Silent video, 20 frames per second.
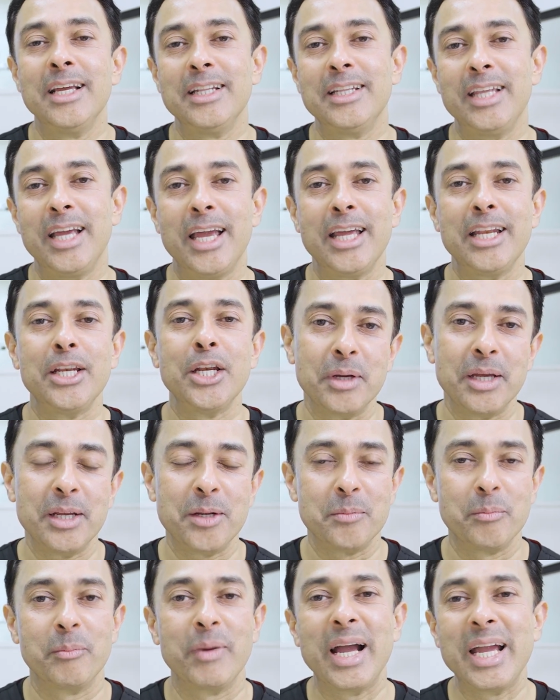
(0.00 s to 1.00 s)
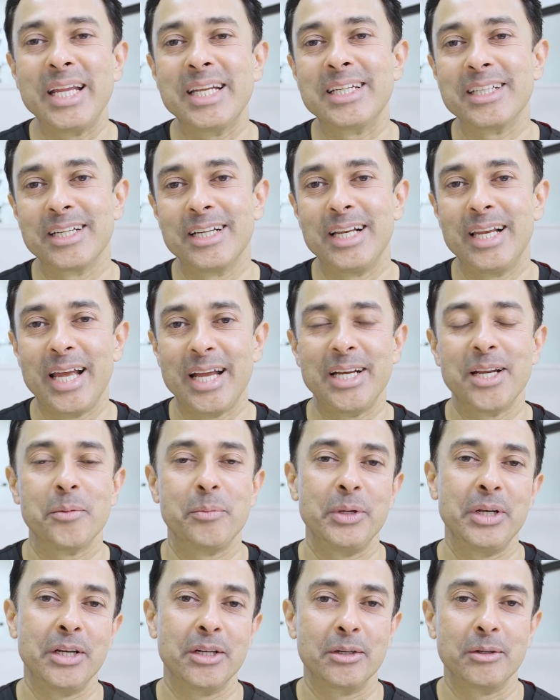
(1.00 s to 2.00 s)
then it might land up in